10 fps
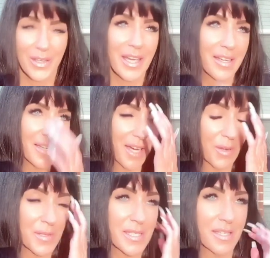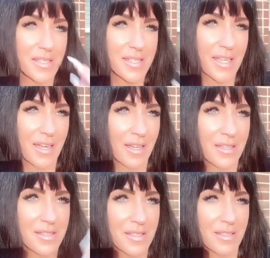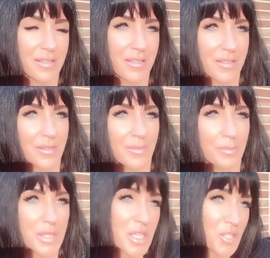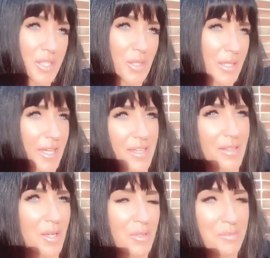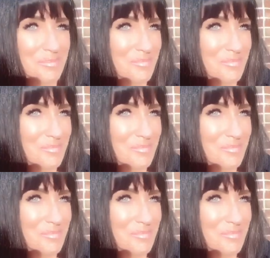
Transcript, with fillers: Okay, now the sun is setting and it's potentially good lighting though.